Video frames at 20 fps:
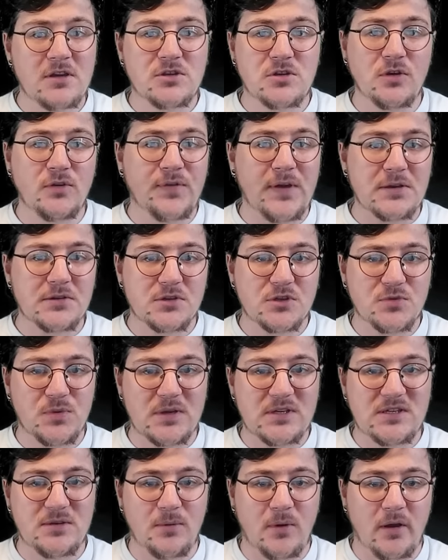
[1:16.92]

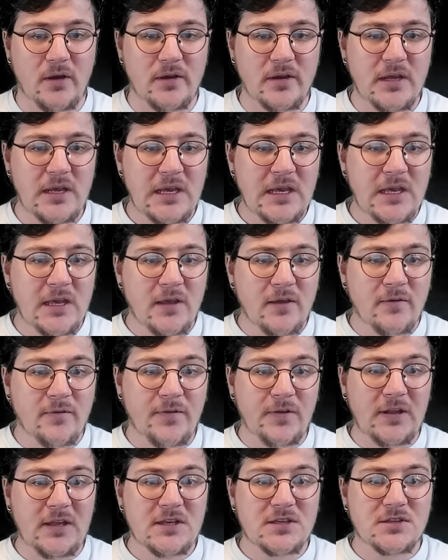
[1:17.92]
2021,
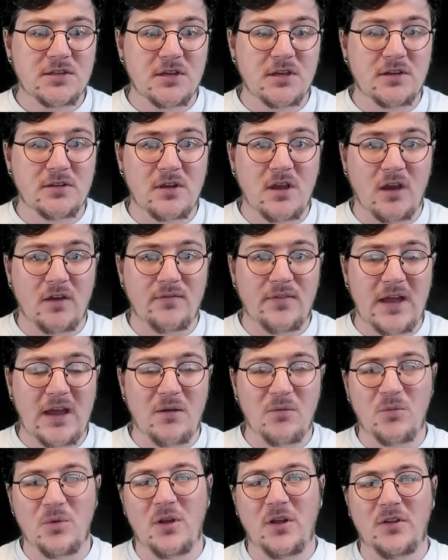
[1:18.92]
Phyllis had got
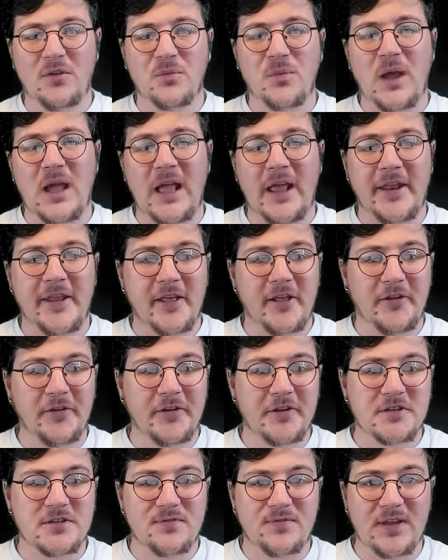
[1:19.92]
that worldwide
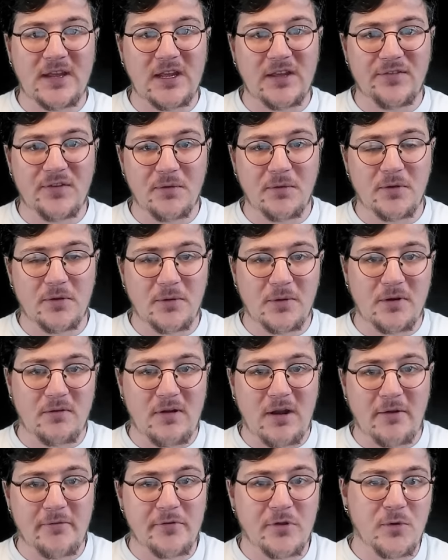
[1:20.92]
illness thing that was going
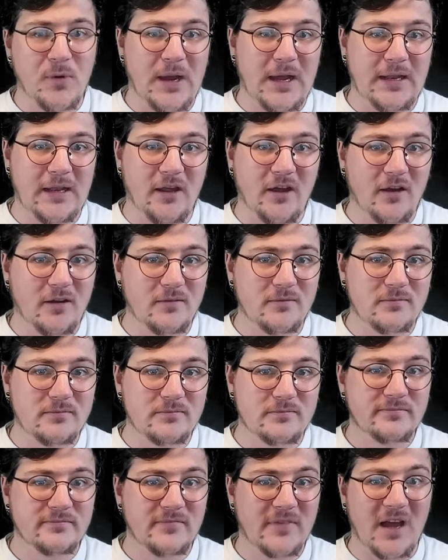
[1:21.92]
around quite a lot.
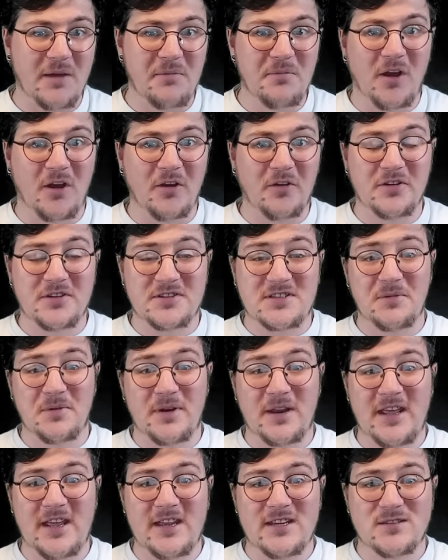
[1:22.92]
I'm not going to say what
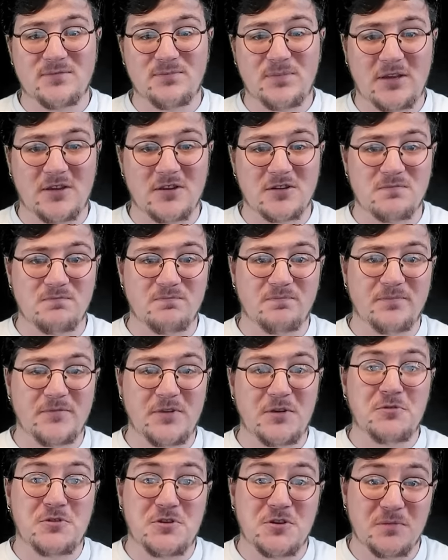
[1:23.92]
it is, because
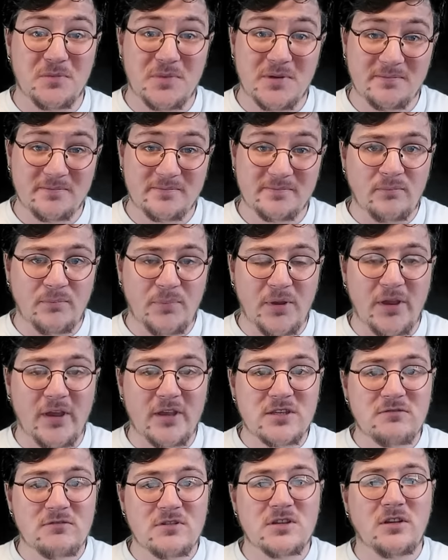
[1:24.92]
YouTube. But
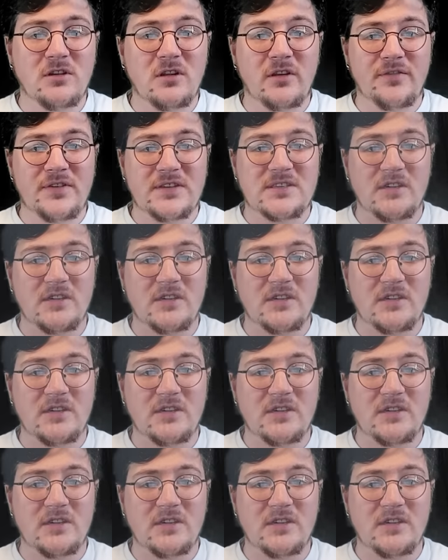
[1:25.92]
as a result of this